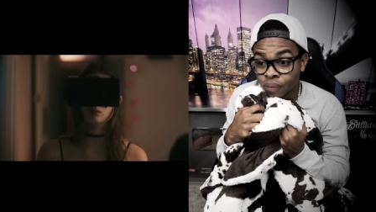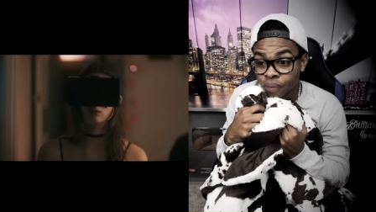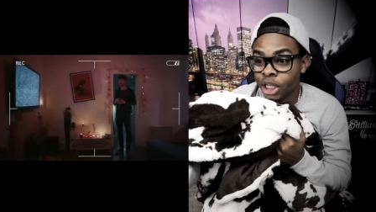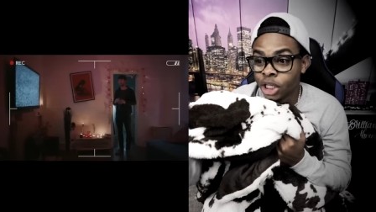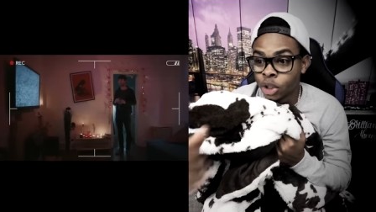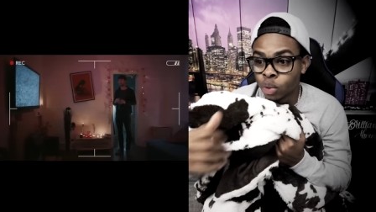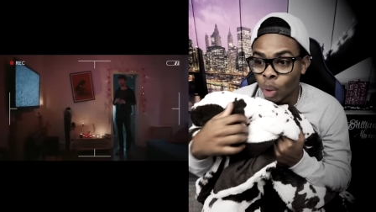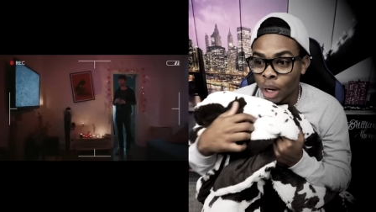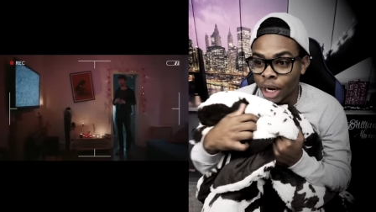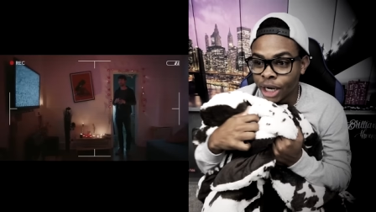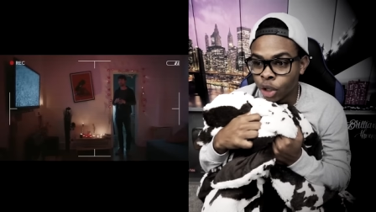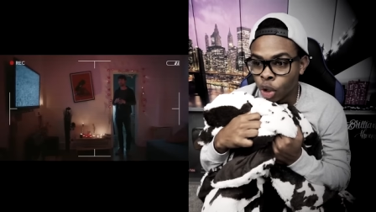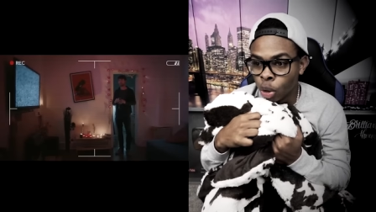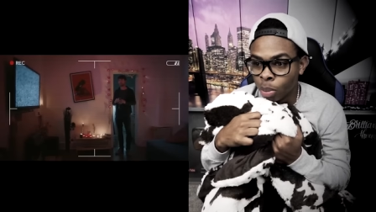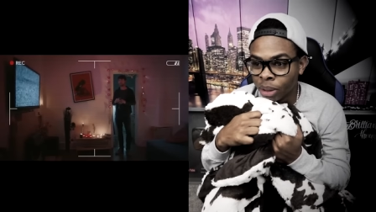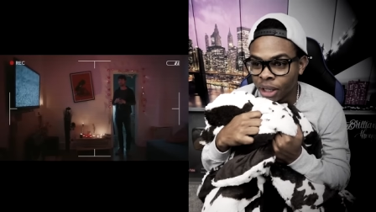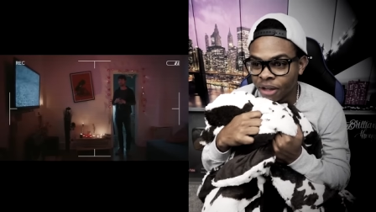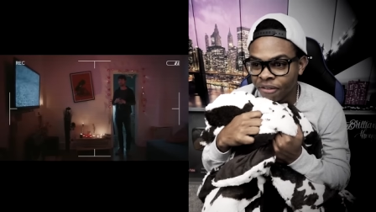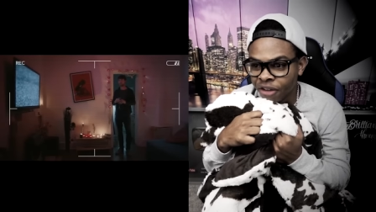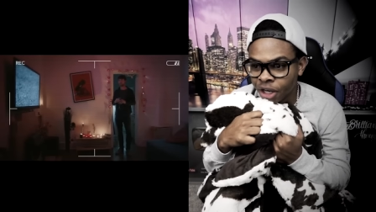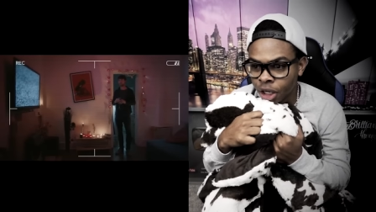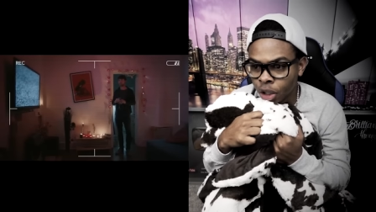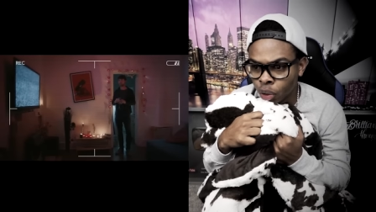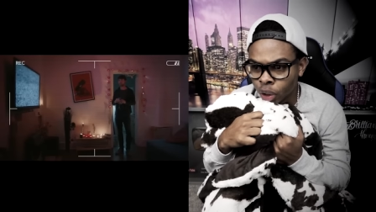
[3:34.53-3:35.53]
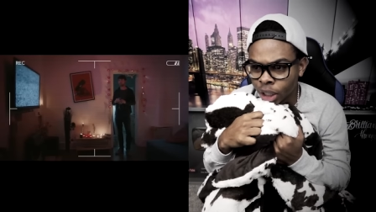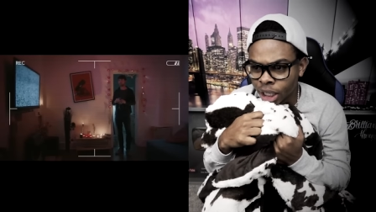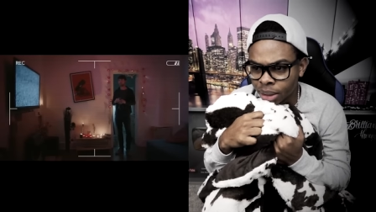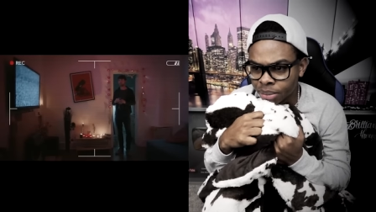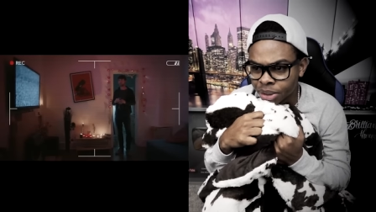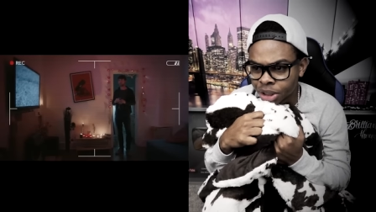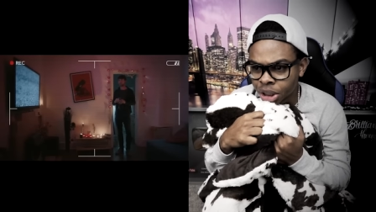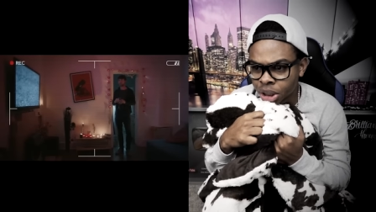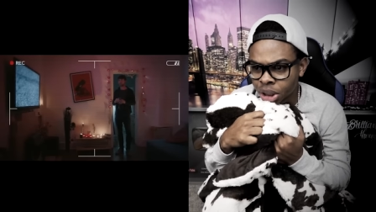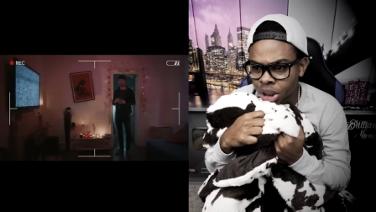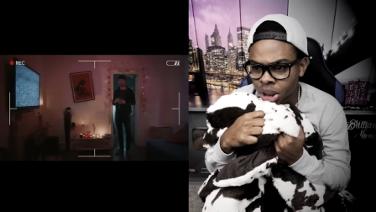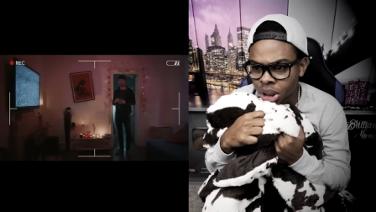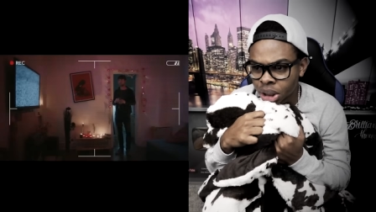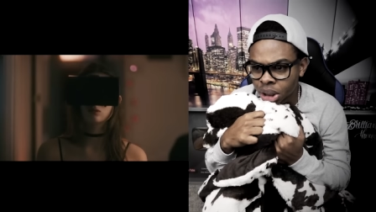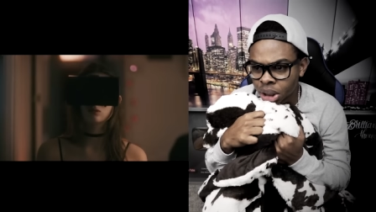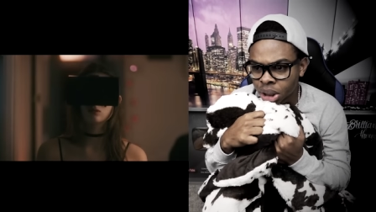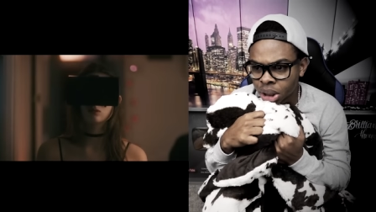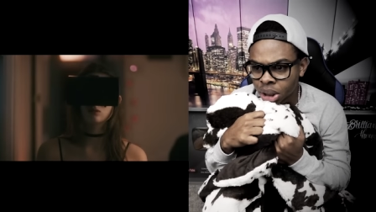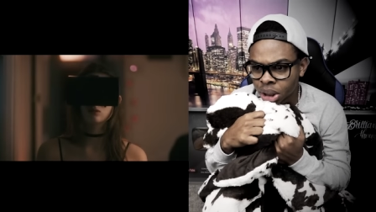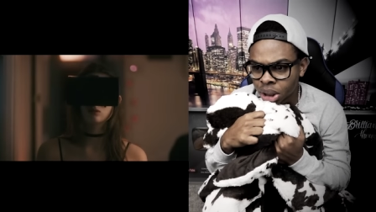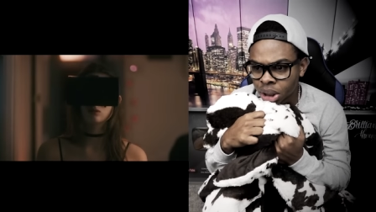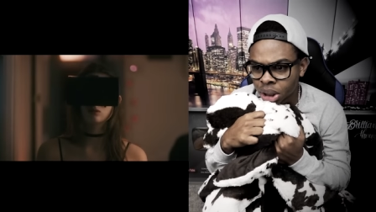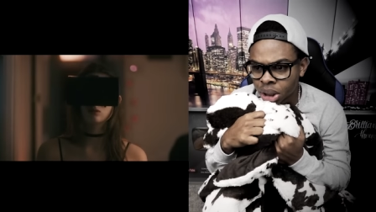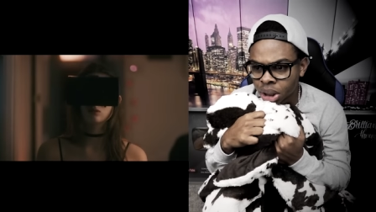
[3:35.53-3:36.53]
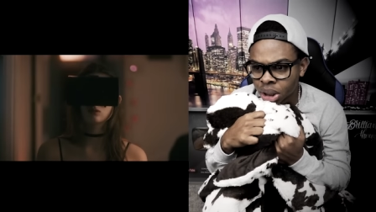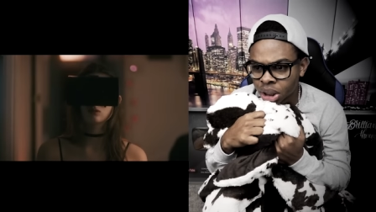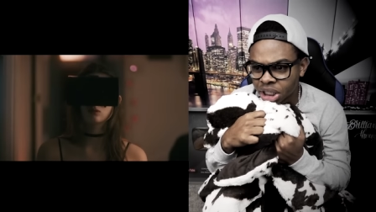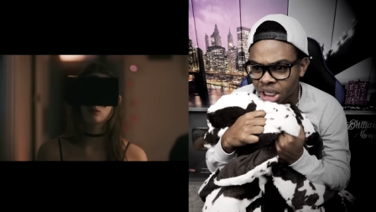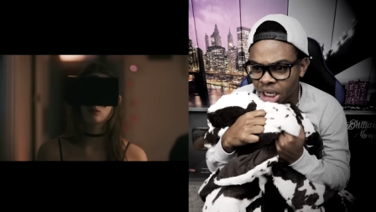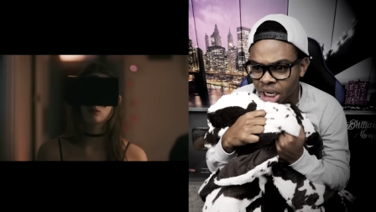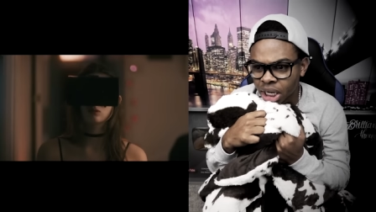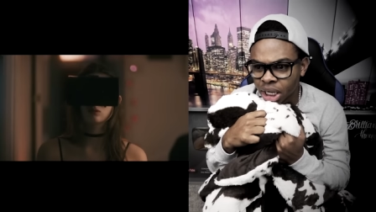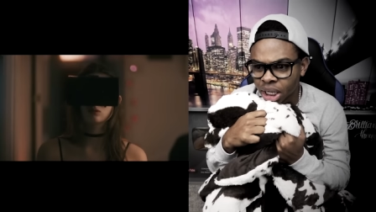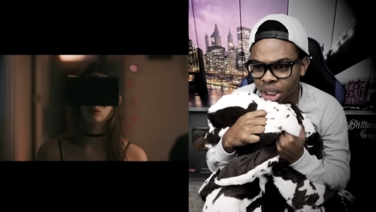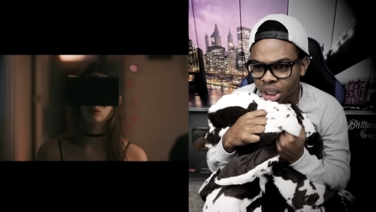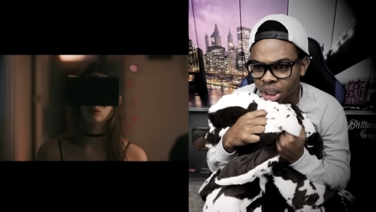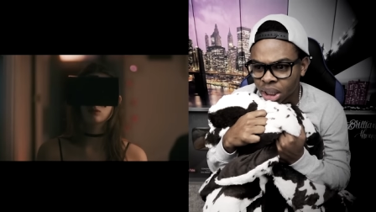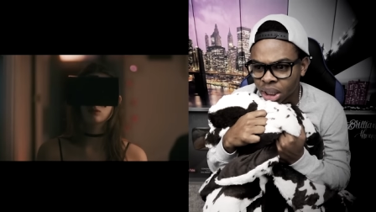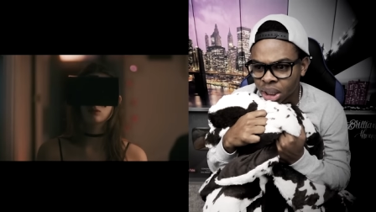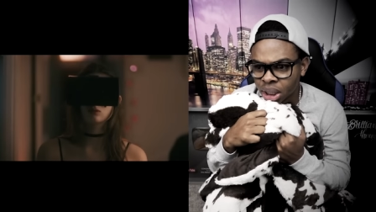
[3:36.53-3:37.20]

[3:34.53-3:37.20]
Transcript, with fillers: This is why I don't play video games. Dang.